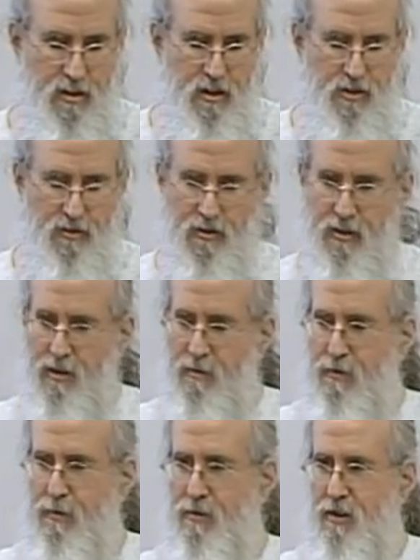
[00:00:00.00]
The universe came
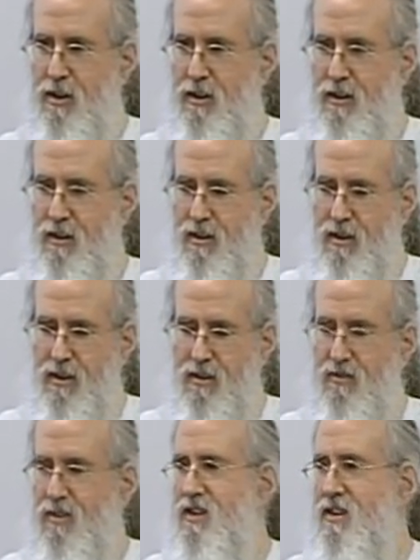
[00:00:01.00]
from a giant uh,
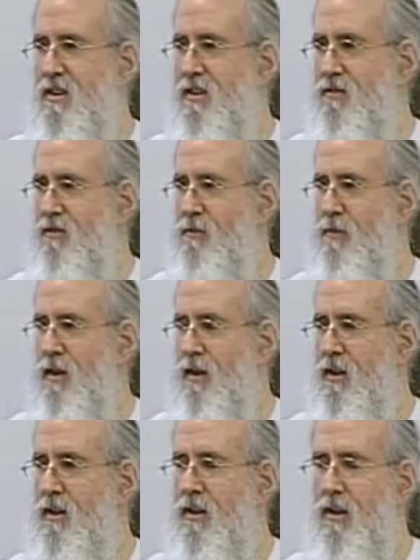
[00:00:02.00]
seed of some kind,
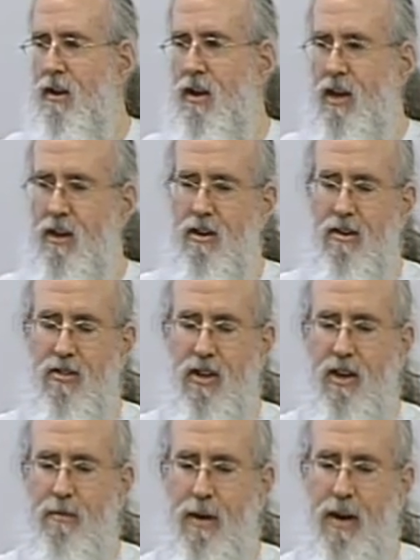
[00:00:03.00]
and you can
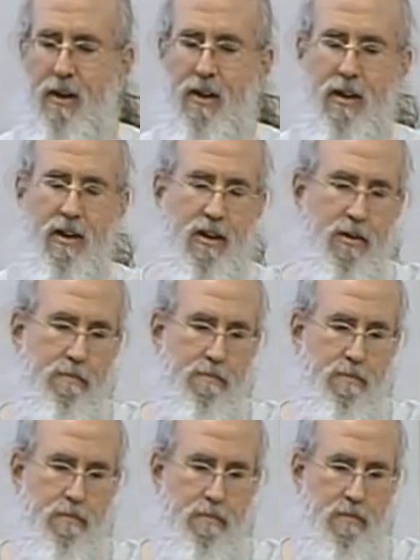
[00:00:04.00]
think about,
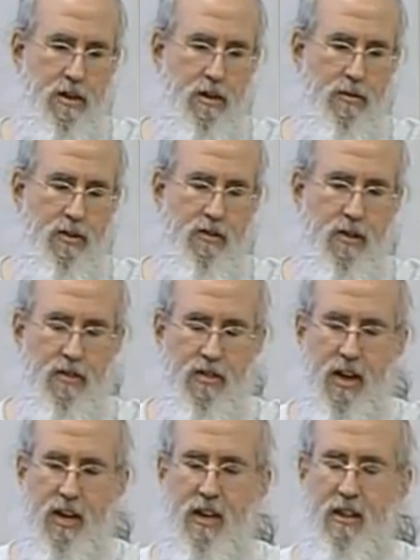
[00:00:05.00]
you know, the,
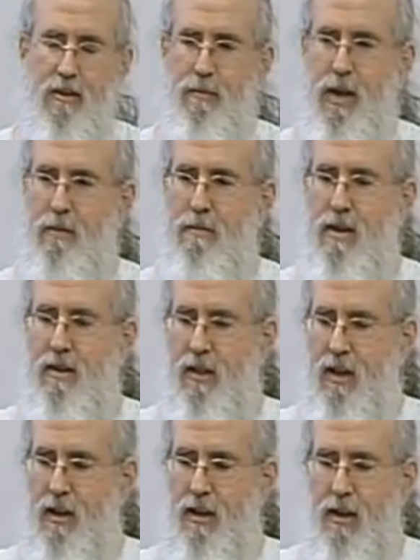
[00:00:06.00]
the idea there might be
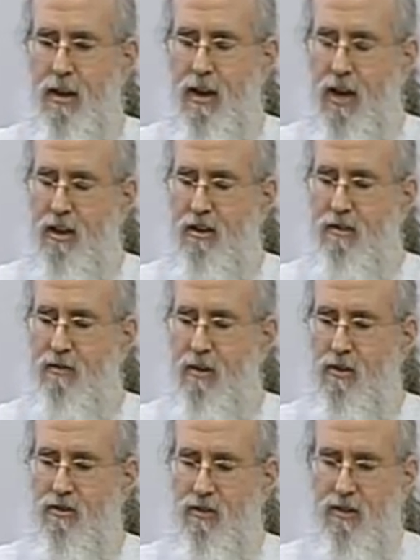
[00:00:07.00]
like a
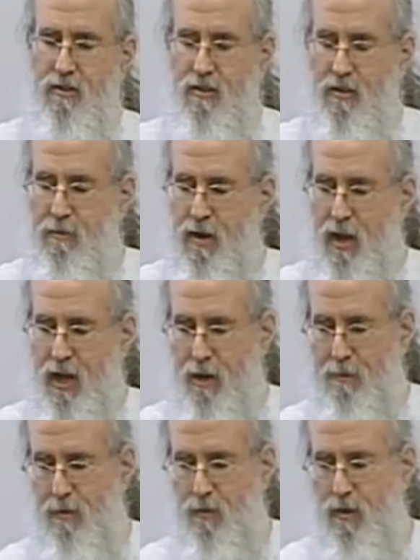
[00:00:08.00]
universe and something might
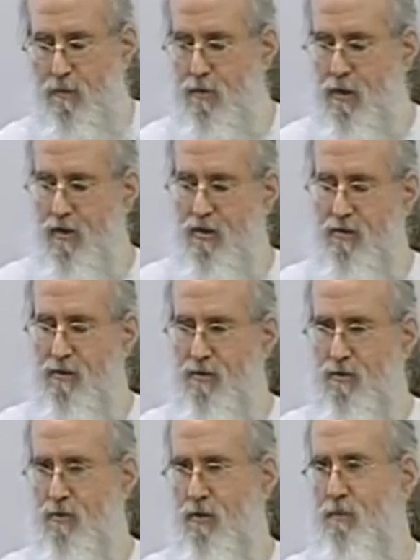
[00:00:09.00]
happen where a part of the universe
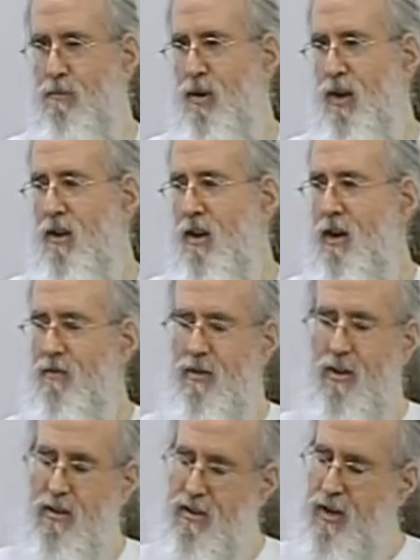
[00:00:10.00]
would sort of break off
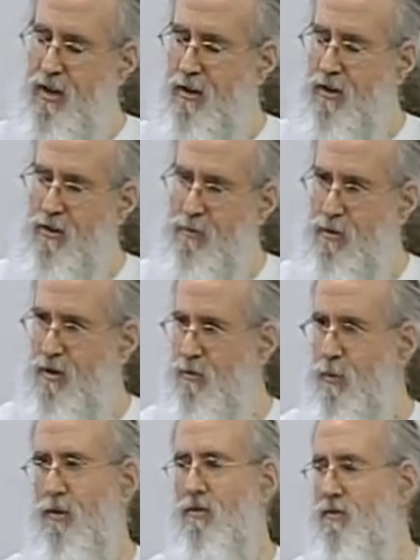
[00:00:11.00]
and contain all the
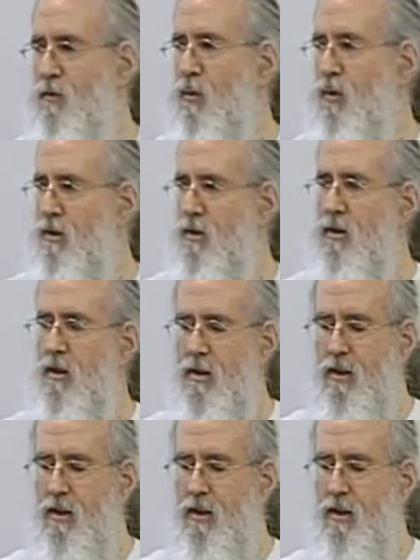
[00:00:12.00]
principles of order